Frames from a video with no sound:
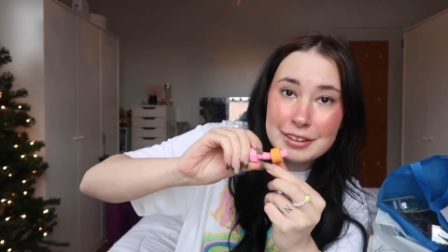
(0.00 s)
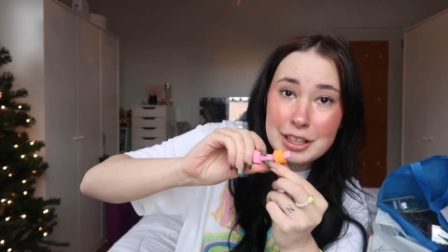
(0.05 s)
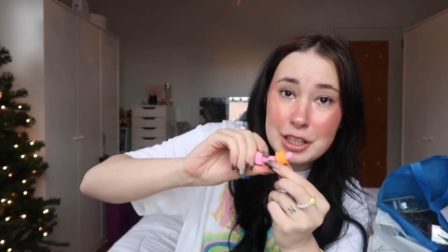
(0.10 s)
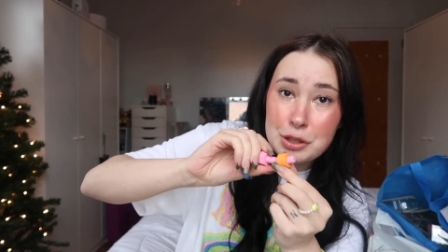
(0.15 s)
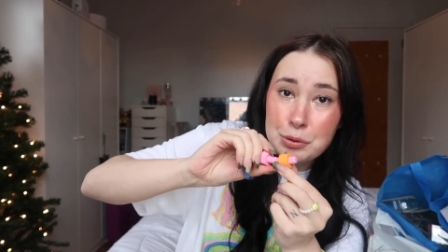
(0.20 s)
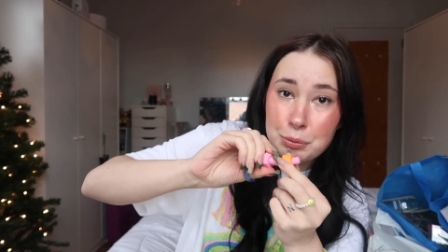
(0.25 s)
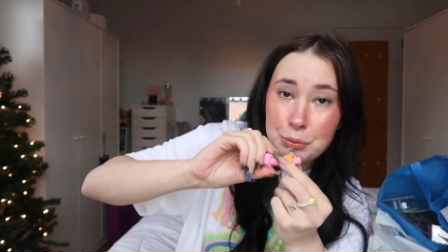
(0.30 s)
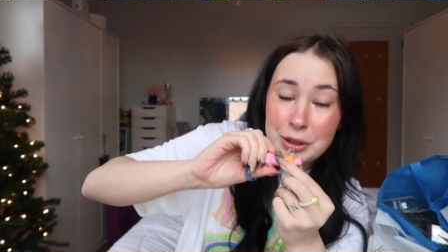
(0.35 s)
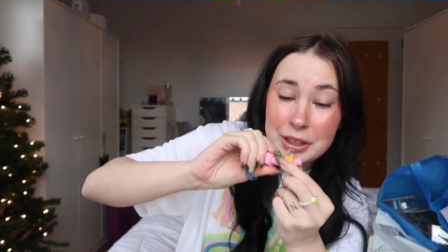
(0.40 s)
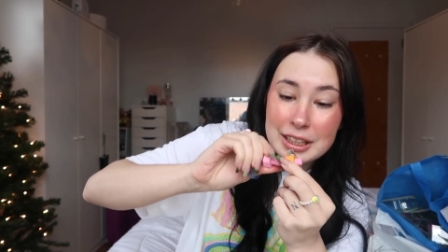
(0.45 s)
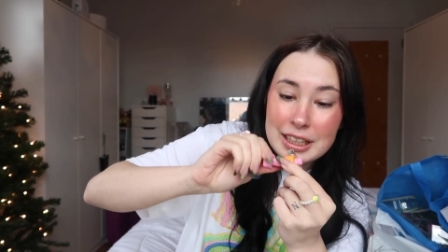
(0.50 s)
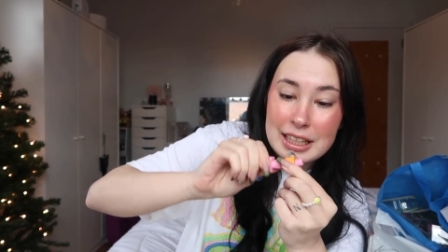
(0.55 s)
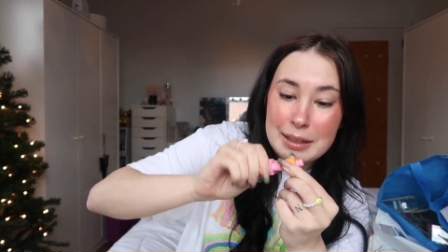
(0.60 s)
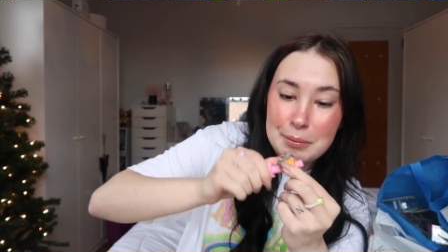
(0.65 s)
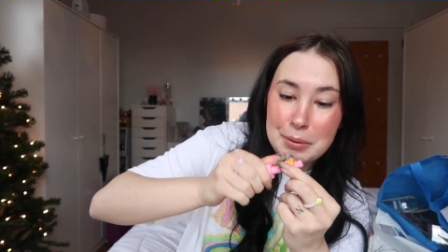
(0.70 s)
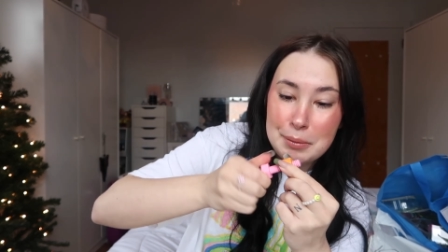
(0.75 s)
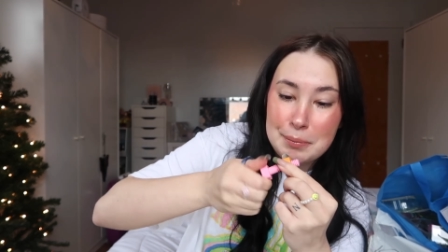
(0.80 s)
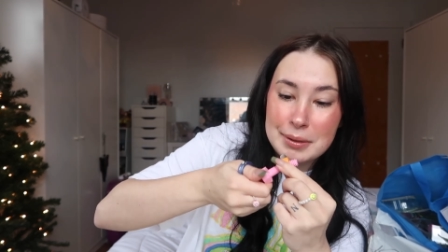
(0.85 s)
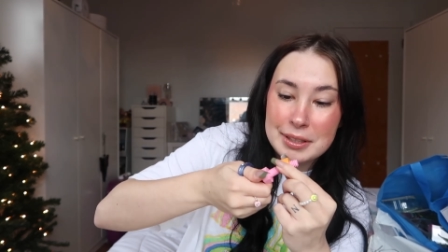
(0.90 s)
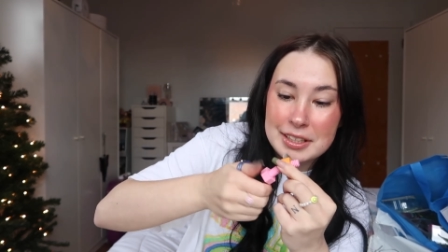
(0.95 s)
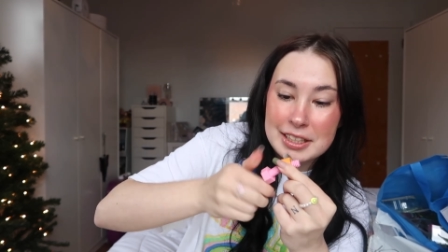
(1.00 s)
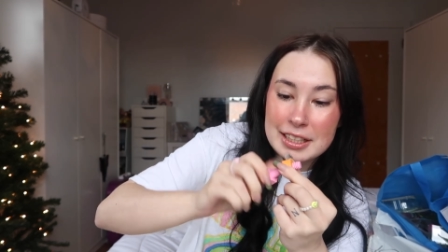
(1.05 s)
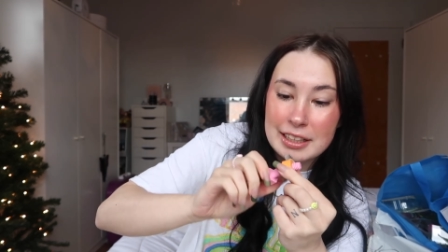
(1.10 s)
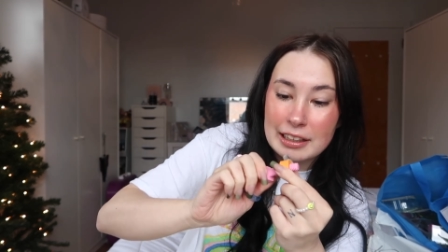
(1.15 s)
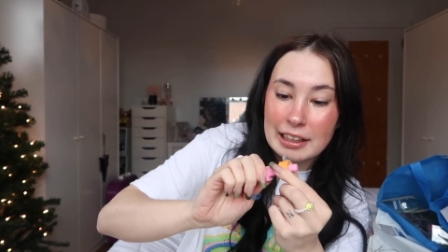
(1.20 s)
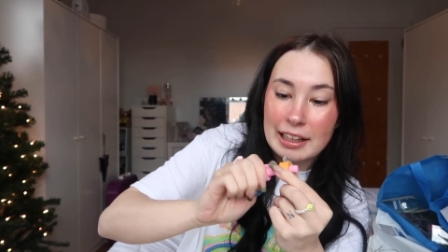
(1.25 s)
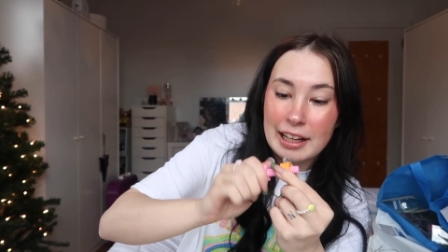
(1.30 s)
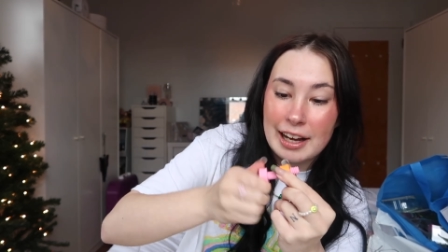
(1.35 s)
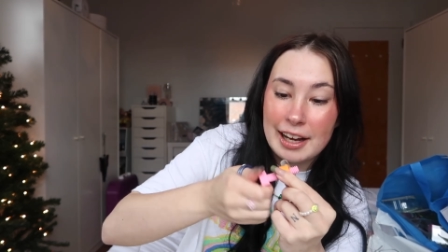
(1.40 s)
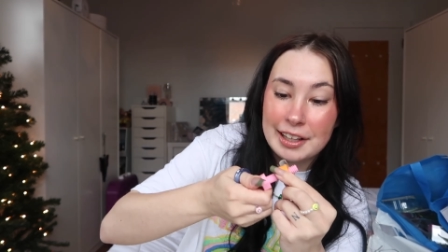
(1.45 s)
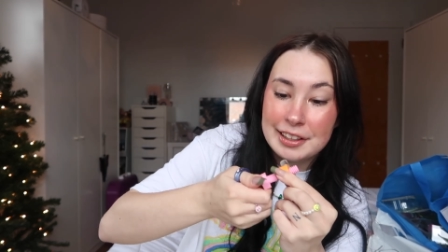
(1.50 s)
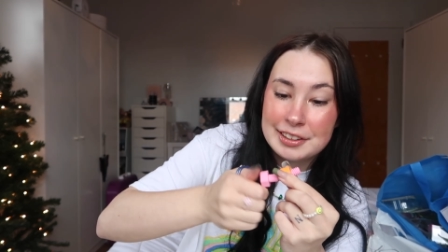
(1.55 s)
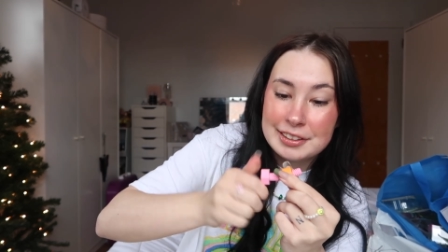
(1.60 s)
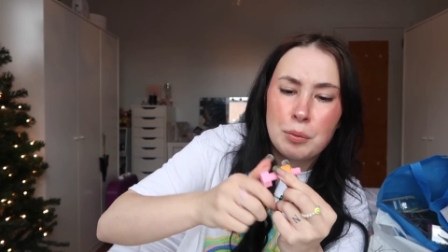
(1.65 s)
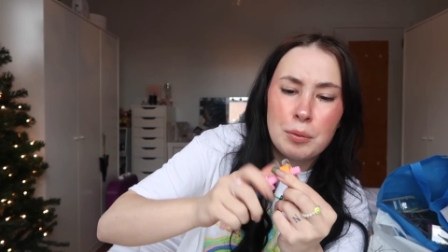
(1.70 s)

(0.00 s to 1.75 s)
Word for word: This would keep me busy in class.